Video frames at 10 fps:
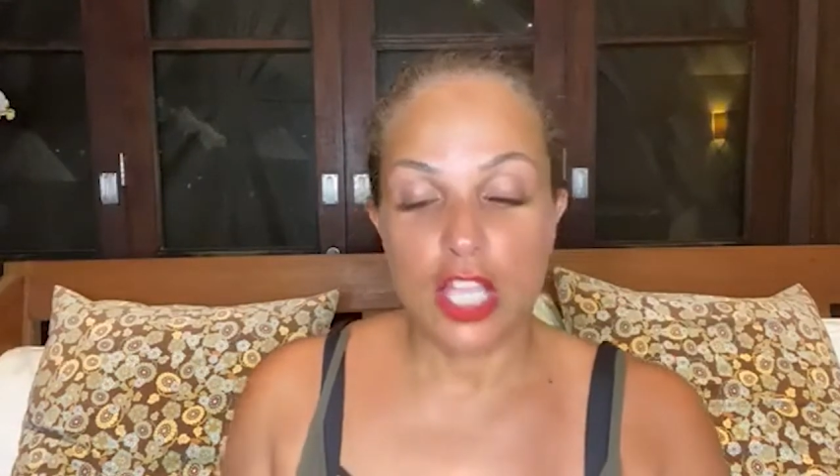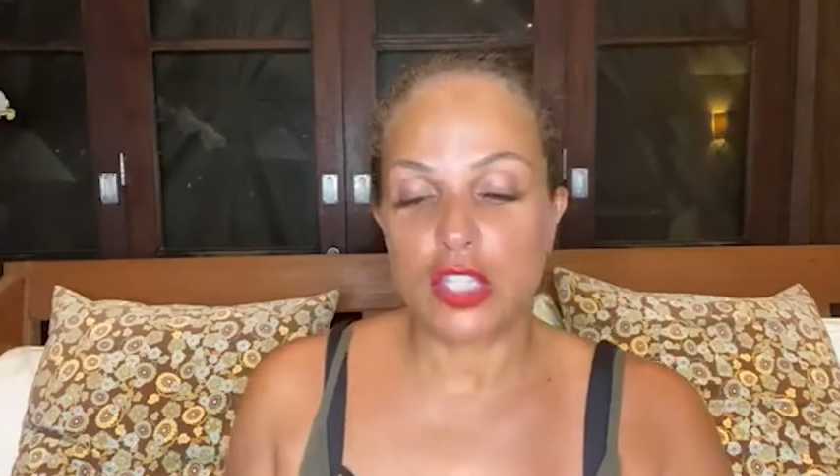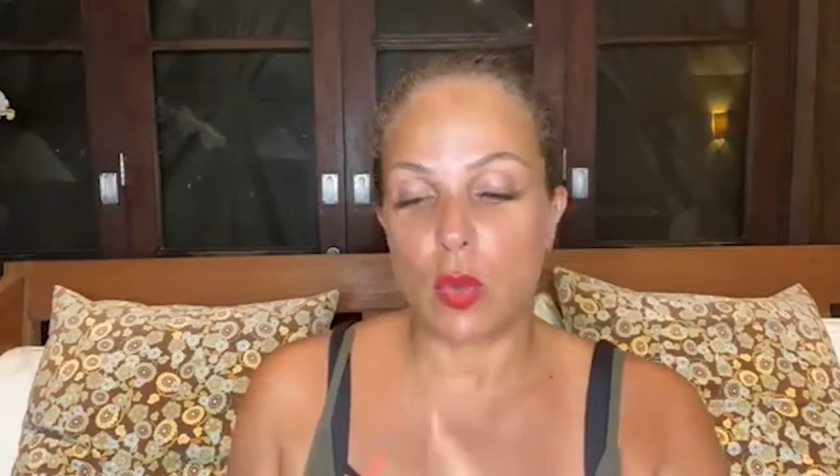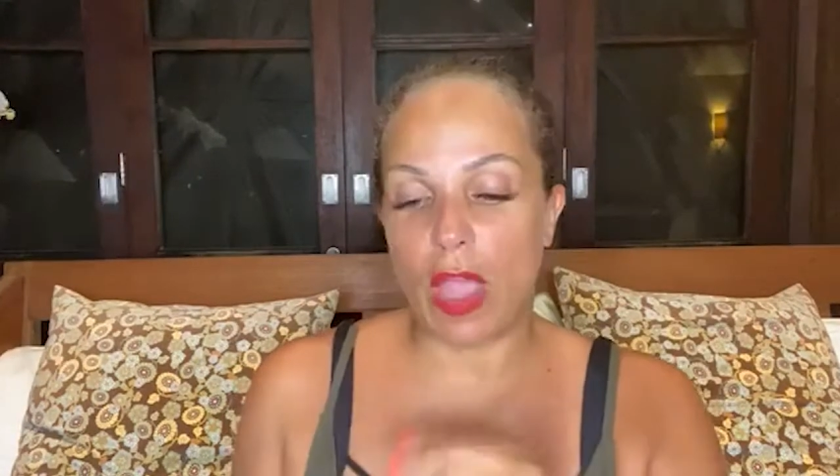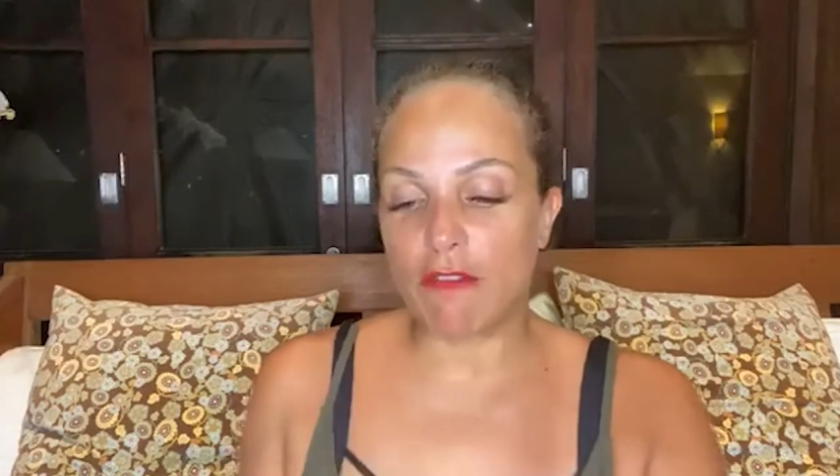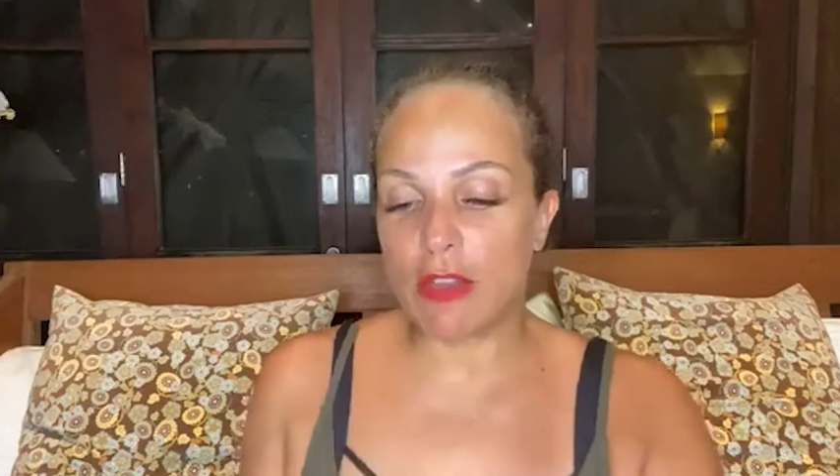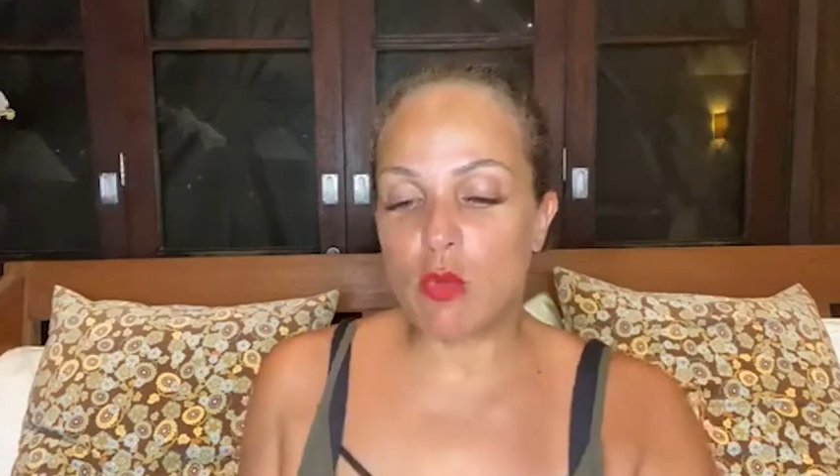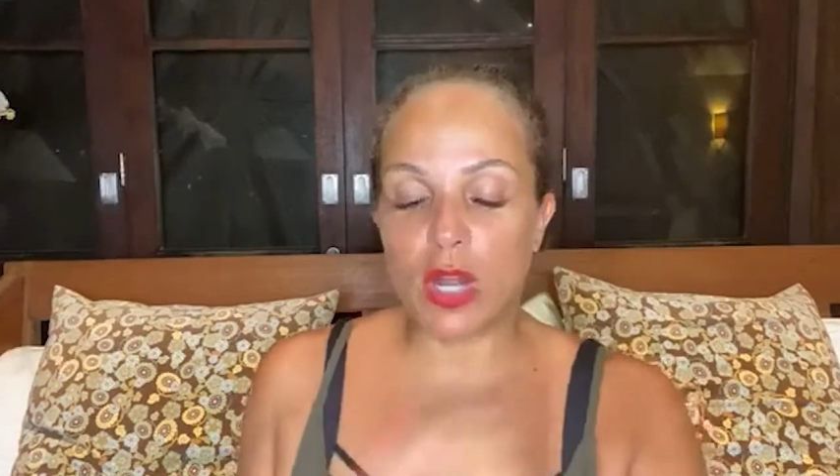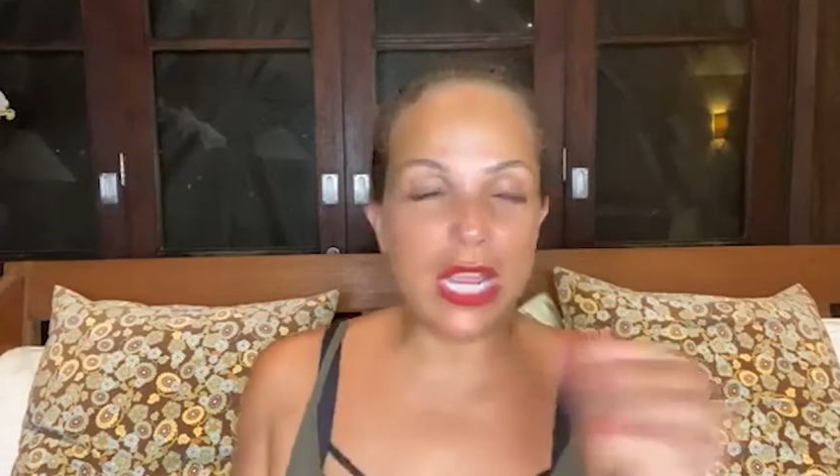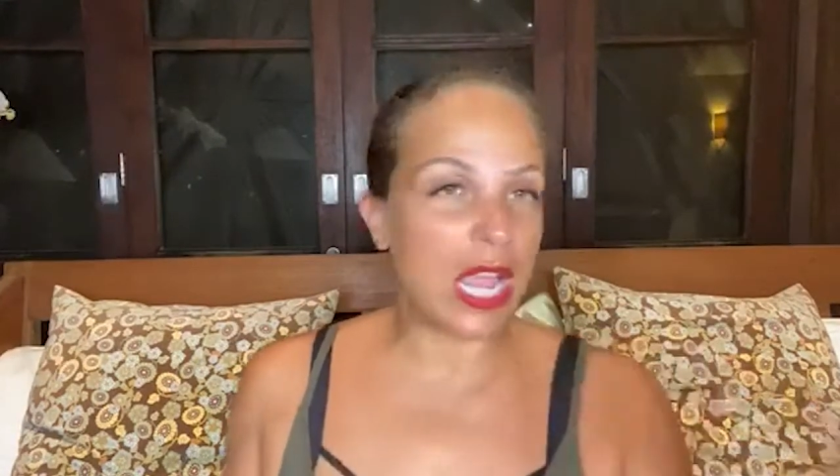So every
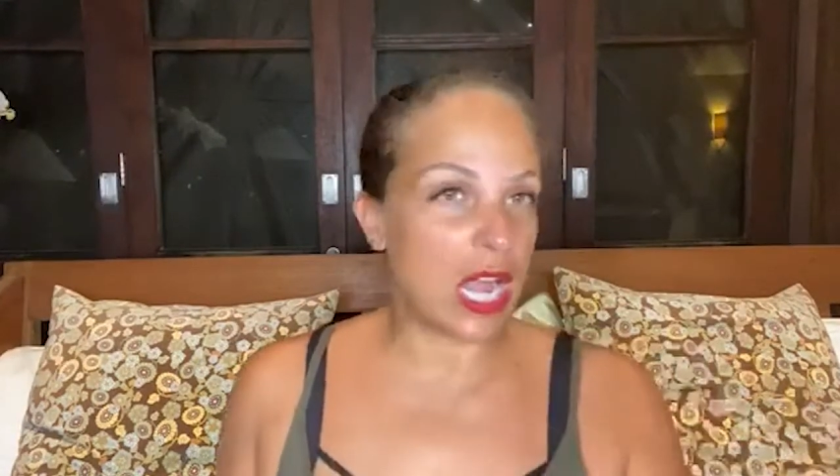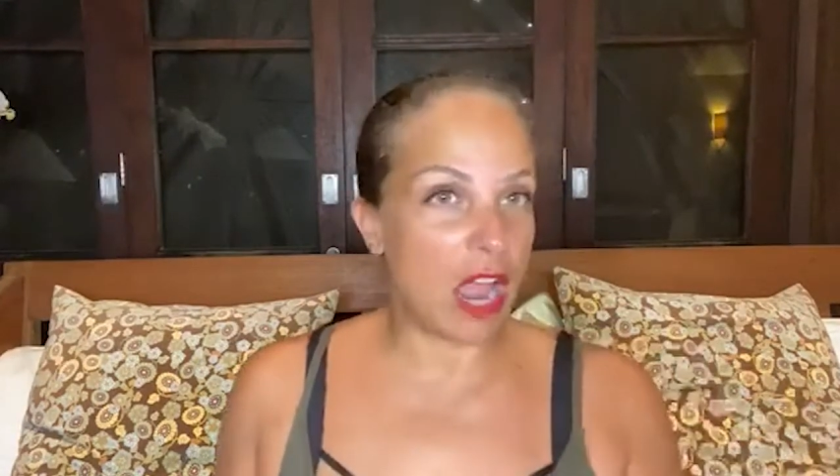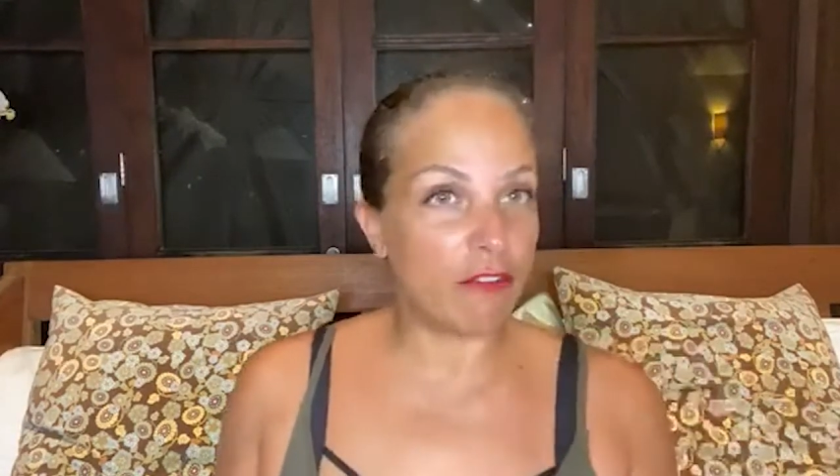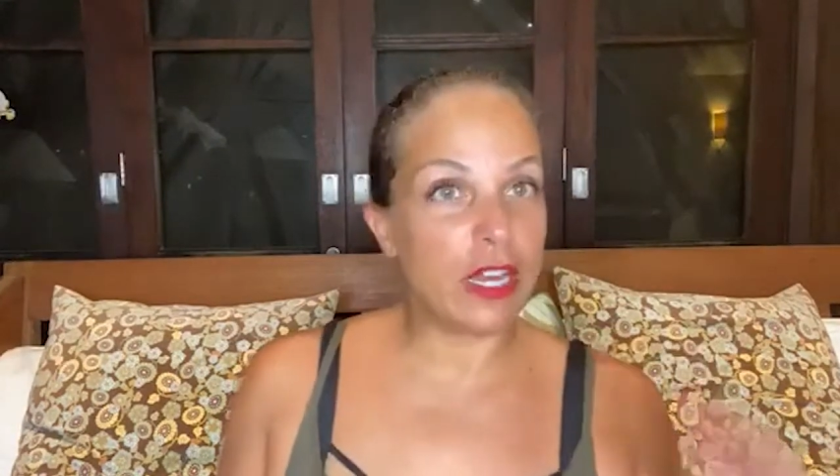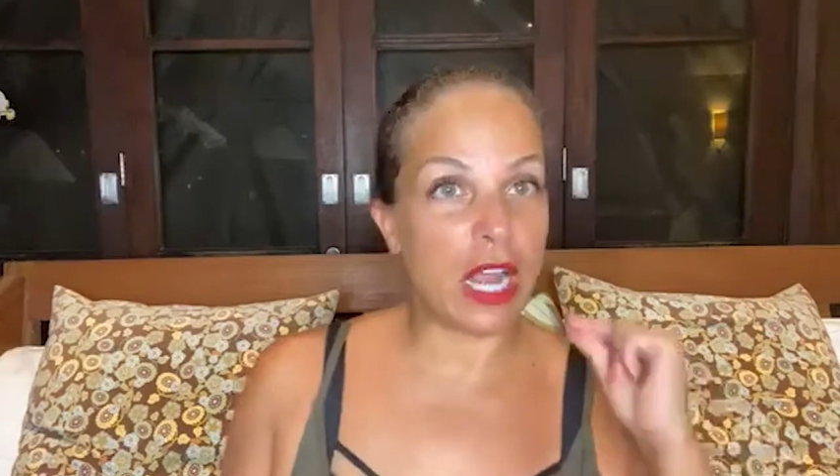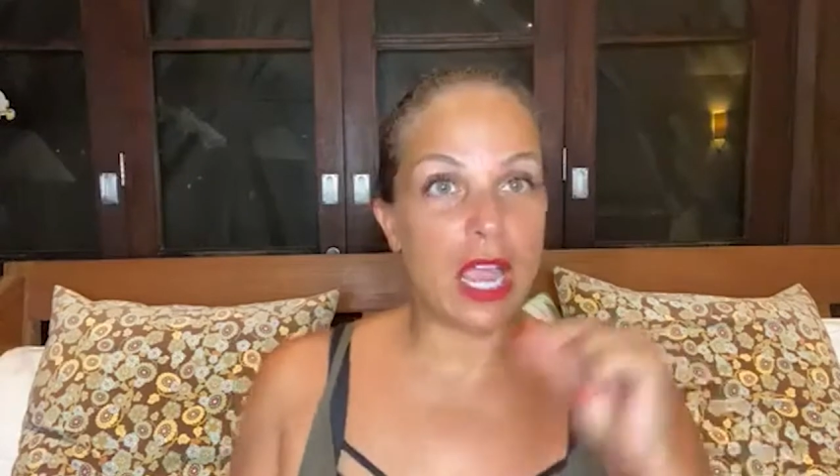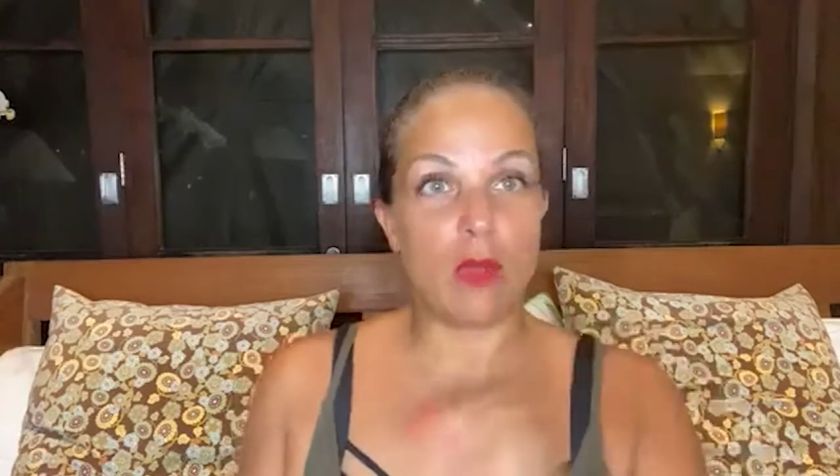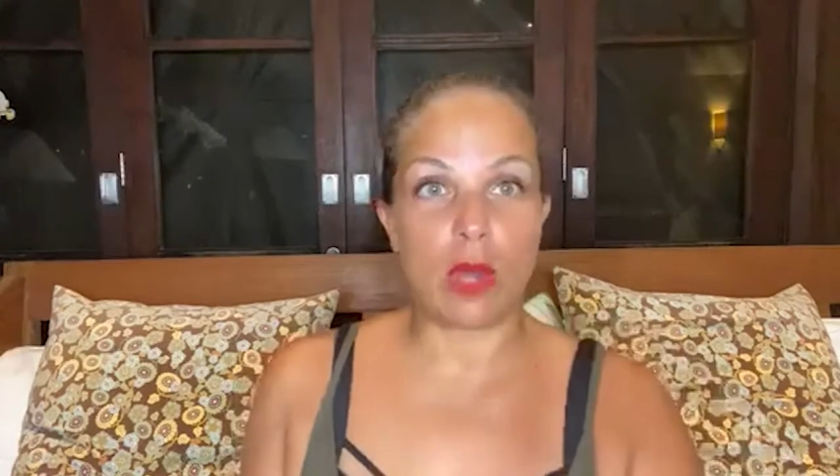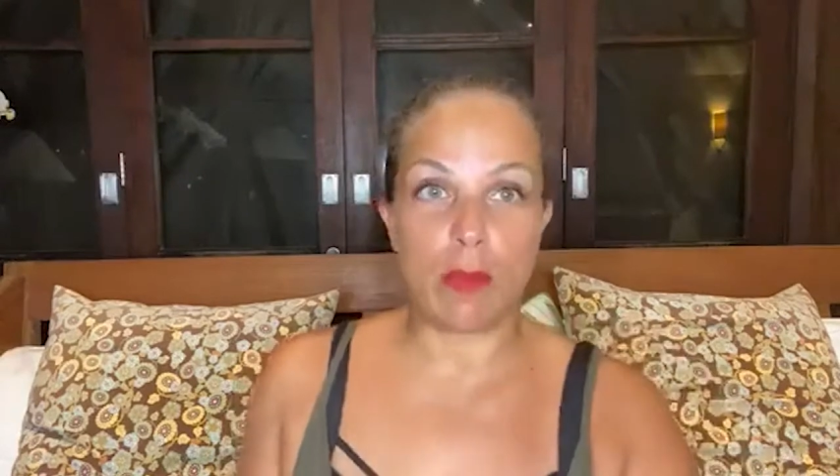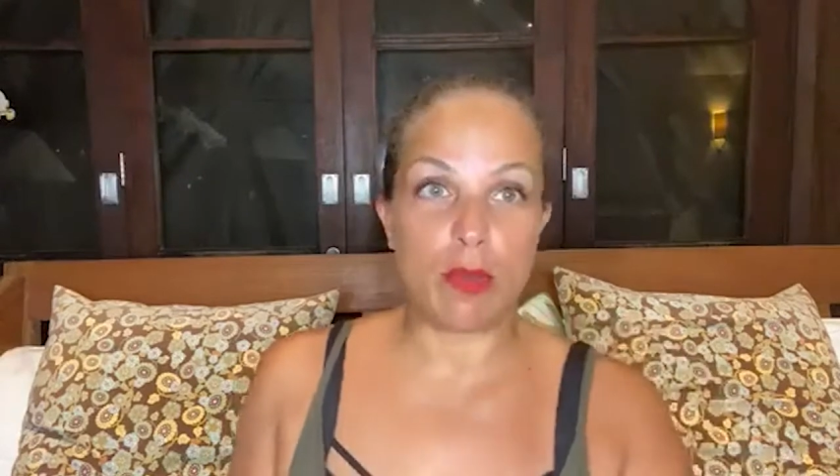morning and every
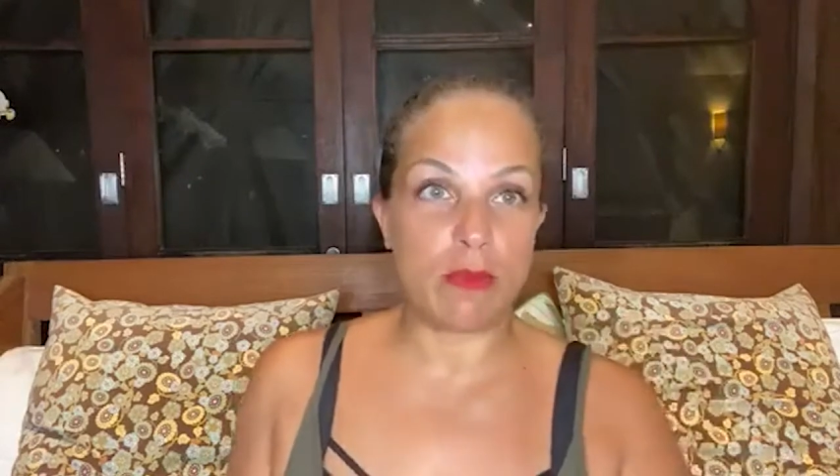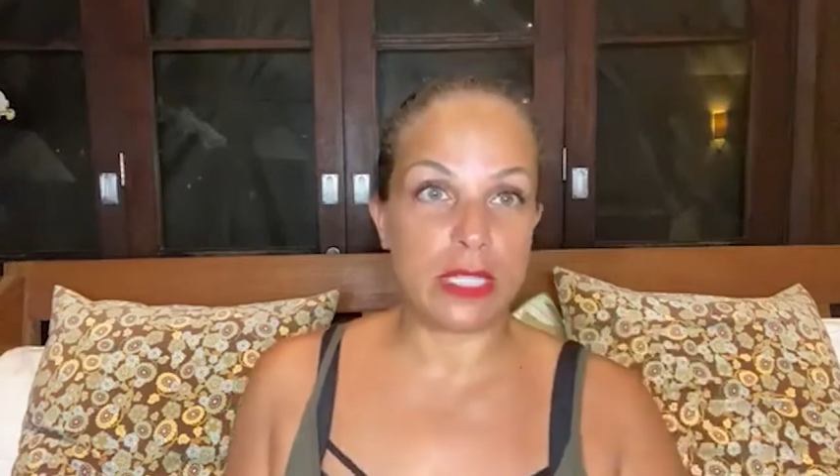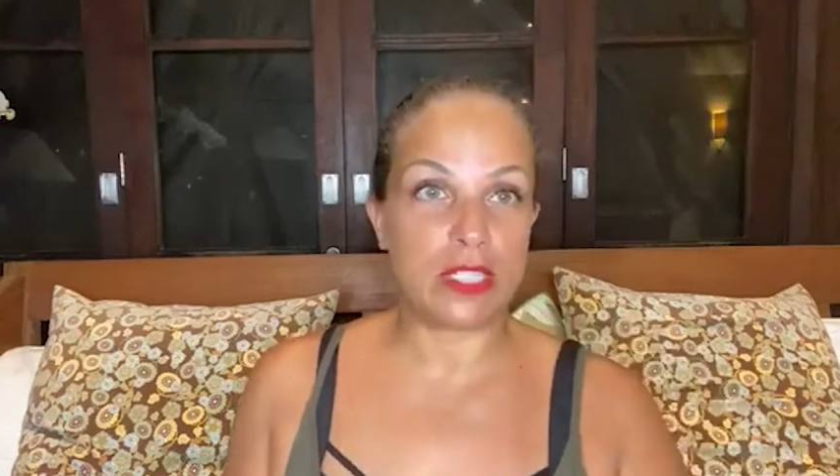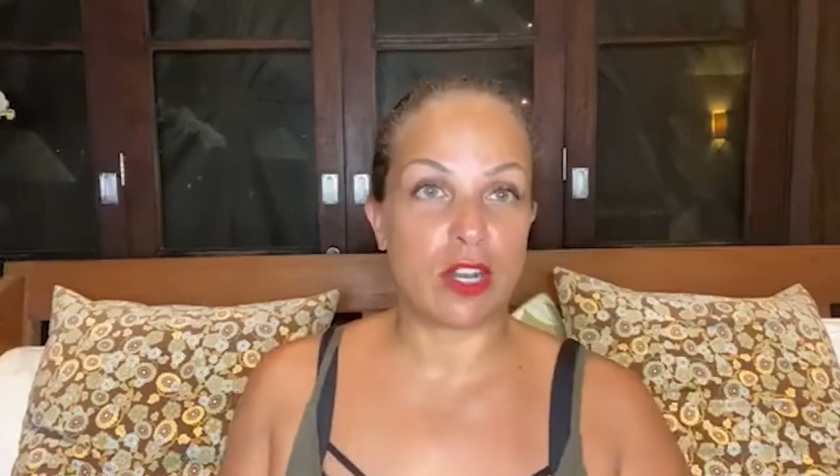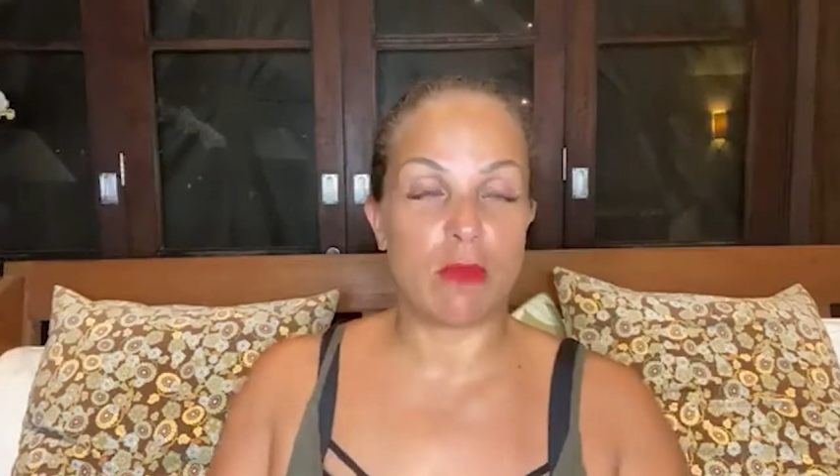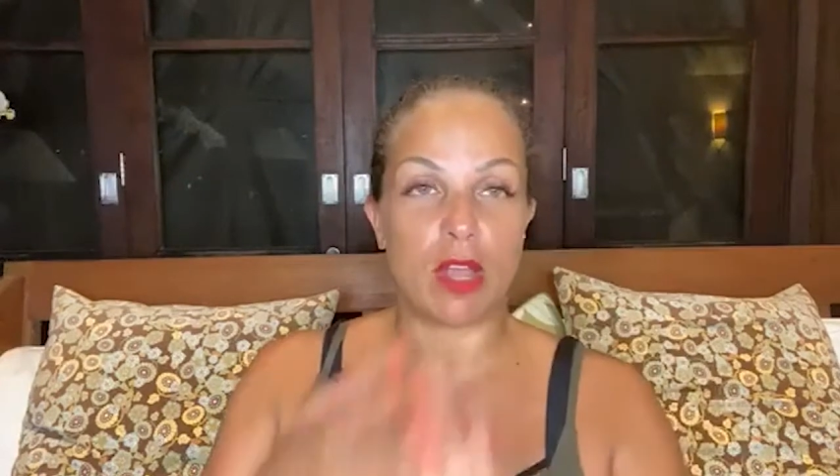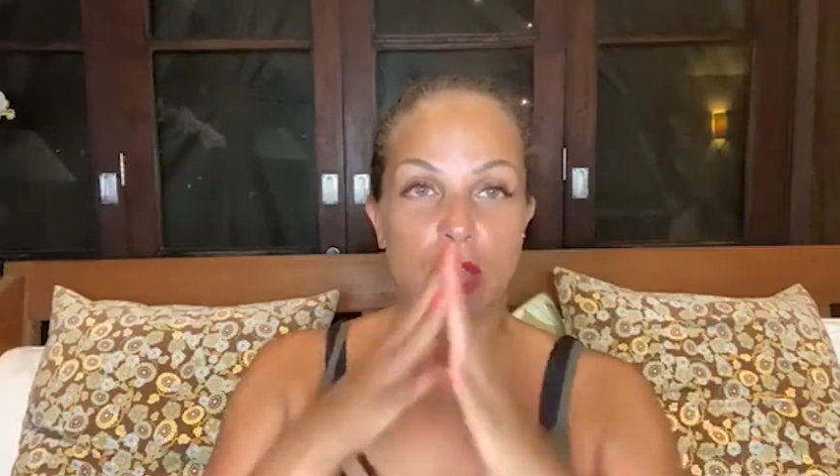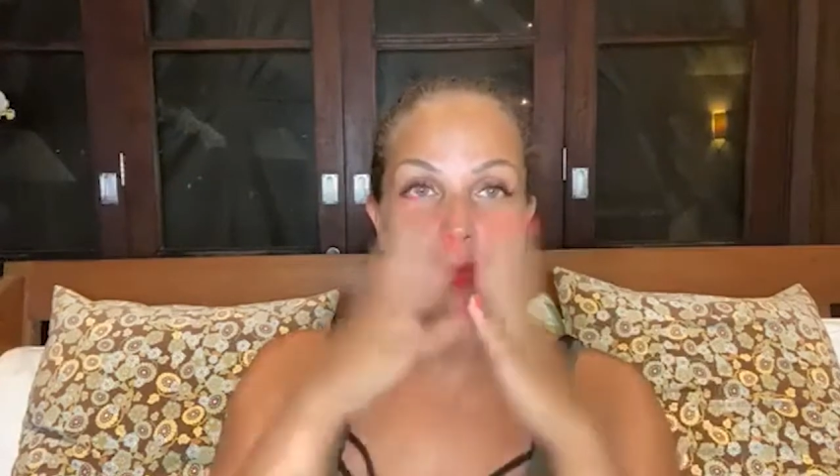night when I put my serum on,